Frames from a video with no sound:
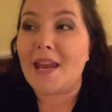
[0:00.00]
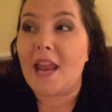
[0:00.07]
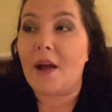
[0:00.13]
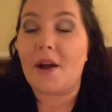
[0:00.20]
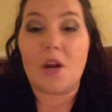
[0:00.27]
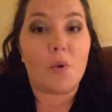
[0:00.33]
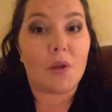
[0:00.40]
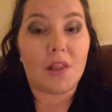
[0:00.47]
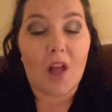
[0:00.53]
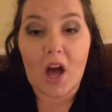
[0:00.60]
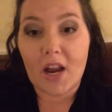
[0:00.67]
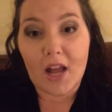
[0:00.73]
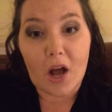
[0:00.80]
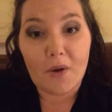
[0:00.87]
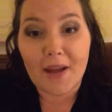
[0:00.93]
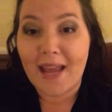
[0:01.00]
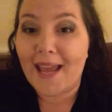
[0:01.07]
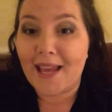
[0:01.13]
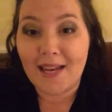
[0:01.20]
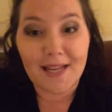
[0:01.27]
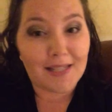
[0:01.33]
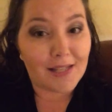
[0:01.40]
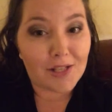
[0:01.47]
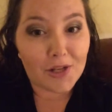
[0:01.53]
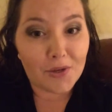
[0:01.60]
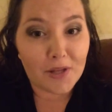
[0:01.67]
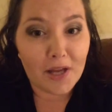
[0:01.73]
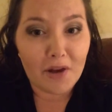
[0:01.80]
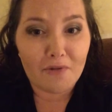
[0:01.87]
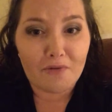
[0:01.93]
Now, I know a lot of y'all can't
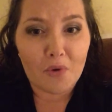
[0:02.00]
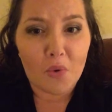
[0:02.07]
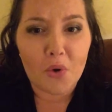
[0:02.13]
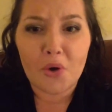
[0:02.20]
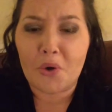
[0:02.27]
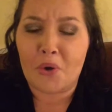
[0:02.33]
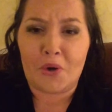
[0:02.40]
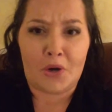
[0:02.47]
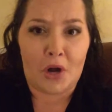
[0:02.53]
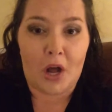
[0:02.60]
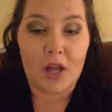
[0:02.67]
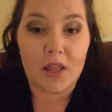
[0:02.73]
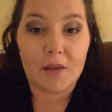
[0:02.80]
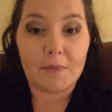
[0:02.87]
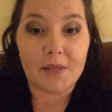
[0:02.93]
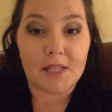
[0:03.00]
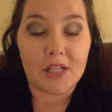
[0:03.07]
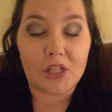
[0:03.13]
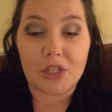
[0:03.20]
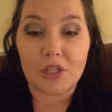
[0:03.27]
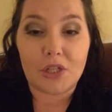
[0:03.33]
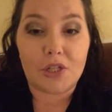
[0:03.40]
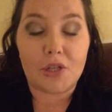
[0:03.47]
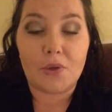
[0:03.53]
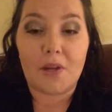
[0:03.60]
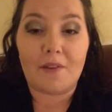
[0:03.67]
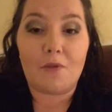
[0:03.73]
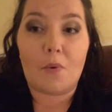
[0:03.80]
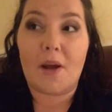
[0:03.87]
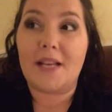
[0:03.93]
necessarily afford or not in the position to do
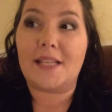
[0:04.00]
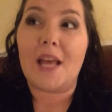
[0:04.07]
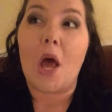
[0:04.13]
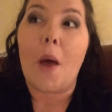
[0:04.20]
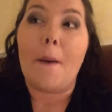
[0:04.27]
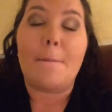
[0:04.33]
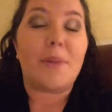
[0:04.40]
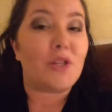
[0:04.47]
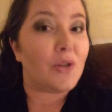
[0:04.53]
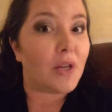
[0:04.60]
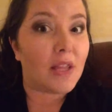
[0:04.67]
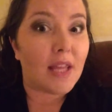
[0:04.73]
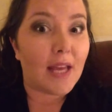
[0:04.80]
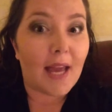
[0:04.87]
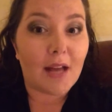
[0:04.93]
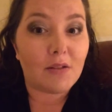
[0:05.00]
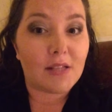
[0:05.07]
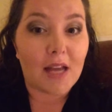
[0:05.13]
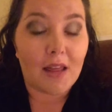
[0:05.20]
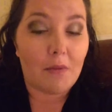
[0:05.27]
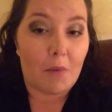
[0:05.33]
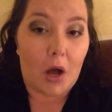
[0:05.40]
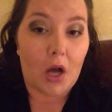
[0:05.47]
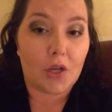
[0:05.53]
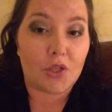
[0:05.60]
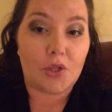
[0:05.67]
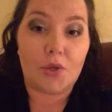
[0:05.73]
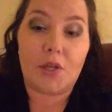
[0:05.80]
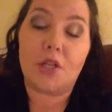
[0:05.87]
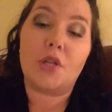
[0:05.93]
giveaways, but you can think outside the box.
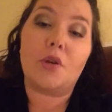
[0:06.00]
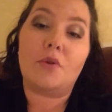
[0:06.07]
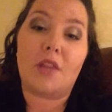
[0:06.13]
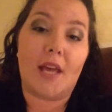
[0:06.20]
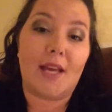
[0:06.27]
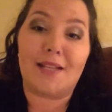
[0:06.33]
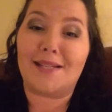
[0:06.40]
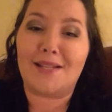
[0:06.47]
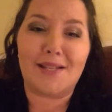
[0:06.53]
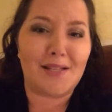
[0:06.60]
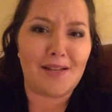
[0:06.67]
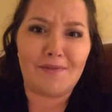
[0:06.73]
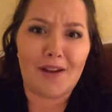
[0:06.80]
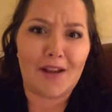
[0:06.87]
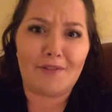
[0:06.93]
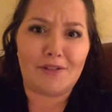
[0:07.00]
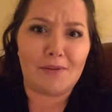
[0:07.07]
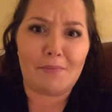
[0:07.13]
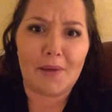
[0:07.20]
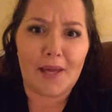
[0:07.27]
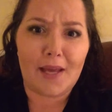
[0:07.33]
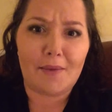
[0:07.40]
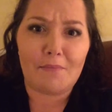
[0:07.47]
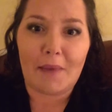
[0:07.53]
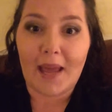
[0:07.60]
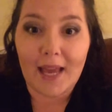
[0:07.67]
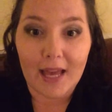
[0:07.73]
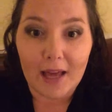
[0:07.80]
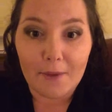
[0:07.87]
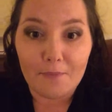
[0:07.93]
You can do things. It doesn't even have to be
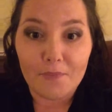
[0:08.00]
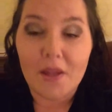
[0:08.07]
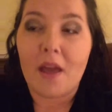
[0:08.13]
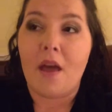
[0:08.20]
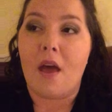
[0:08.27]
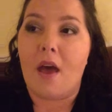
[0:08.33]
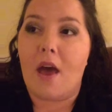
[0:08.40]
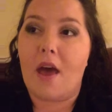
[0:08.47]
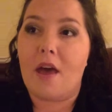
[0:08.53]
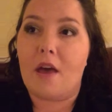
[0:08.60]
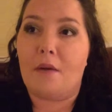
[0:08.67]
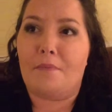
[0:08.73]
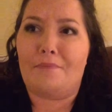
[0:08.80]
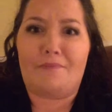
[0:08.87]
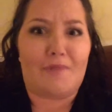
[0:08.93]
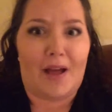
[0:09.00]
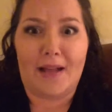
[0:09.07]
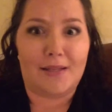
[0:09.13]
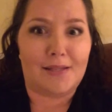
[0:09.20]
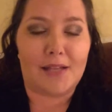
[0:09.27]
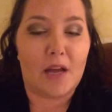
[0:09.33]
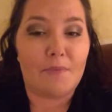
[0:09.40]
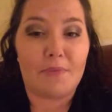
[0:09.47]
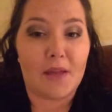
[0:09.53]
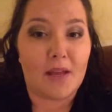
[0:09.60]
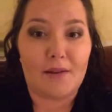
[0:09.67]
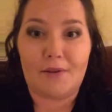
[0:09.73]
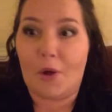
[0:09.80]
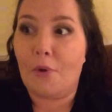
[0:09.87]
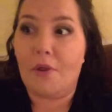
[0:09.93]
makeup. Find
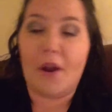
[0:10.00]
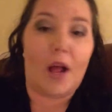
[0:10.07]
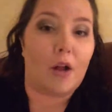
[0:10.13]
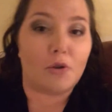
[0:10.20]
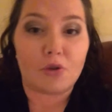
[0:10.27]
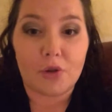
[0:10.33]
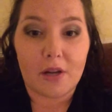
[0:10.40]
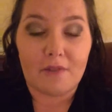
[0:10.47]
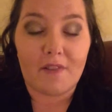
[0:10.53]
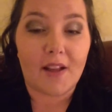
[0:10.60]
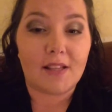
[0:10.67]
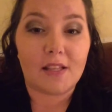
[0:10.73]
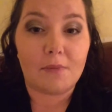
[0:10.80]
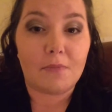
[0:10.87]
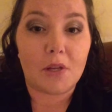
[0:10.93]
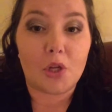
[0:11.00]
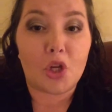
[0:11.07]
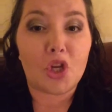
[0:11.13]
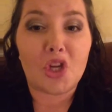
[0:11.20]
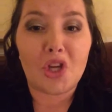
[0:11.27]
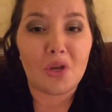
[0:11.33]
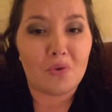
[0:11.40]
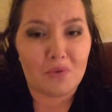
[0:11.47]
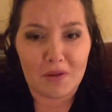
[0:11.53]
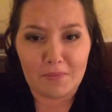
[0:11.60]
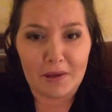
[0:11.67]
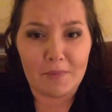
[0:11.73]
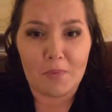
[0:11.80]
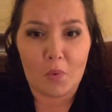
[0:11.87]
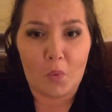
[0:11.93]
something, go to Dollar Tree, find something cute that
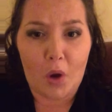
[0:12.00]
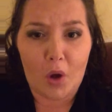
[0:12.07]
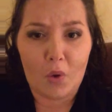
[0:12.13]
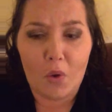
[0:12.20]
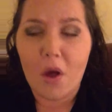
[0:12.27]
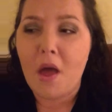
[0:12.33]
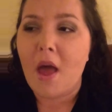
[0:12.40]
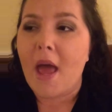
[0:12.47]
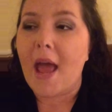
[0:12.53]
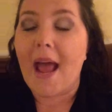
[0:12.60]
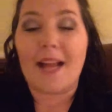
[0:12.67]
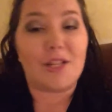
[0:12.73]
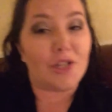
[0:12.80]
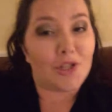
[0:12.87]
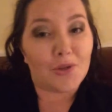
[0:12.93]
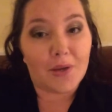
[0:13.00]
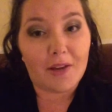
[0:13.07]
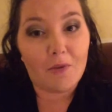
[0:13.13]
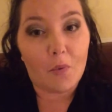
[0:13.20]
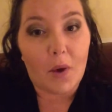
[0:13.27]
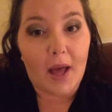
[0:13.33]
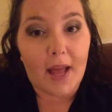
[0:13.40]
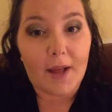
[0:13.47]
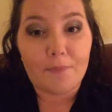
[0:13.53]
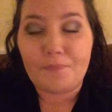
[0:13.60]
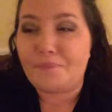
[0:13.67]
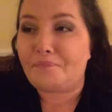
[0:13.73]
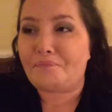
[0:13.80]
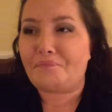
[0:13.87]
people want, and just do a giveaway.